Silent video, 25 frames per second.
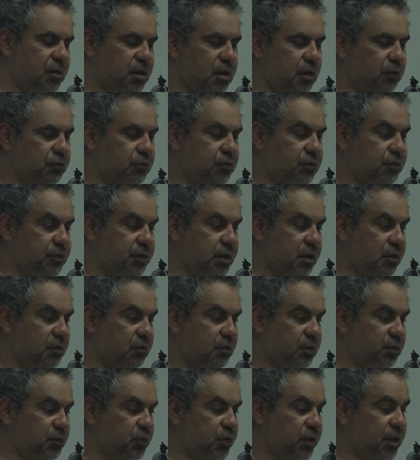Cultural Centre. I
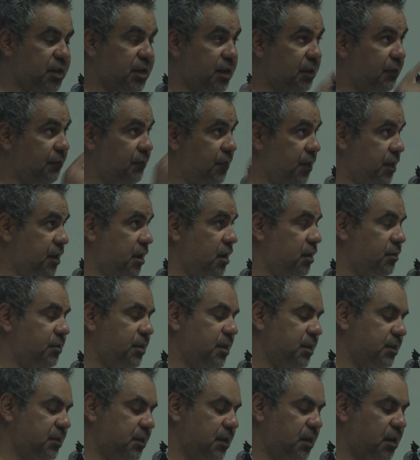was working at Video
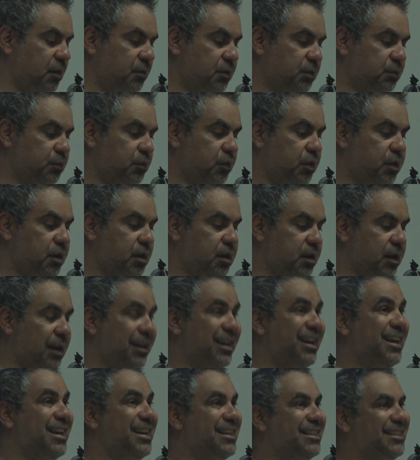Easy. I was working
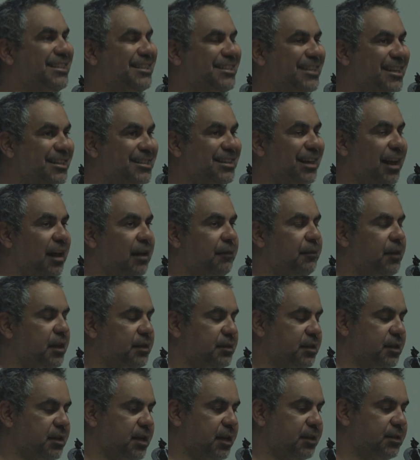at Sizzler
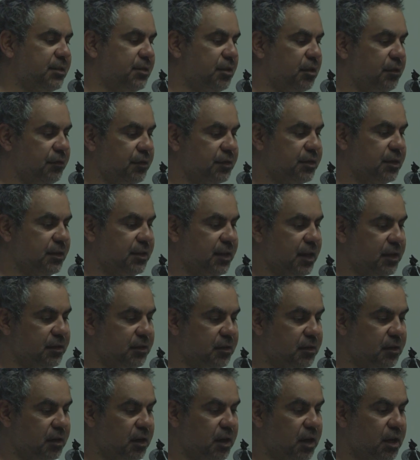as a guest service
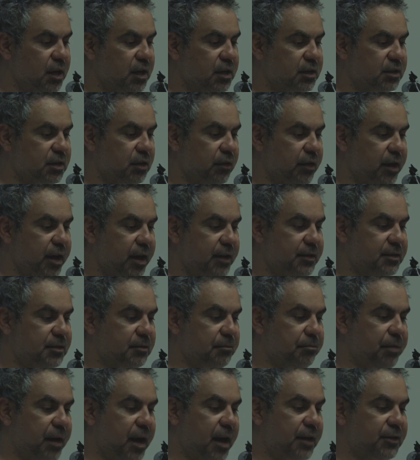attendant. So I had
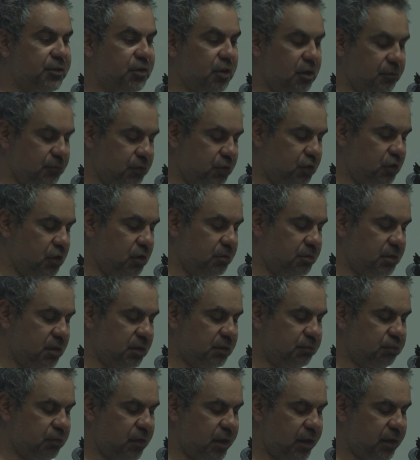some part-time jobs. I
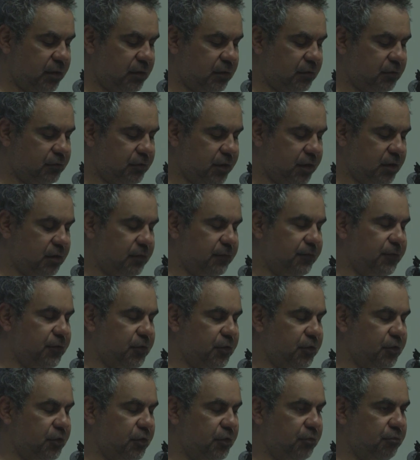was playing cricket
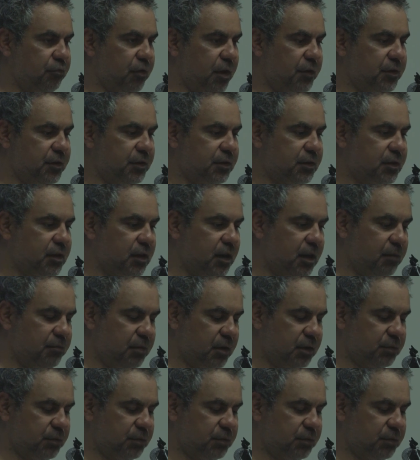for Brothers Club.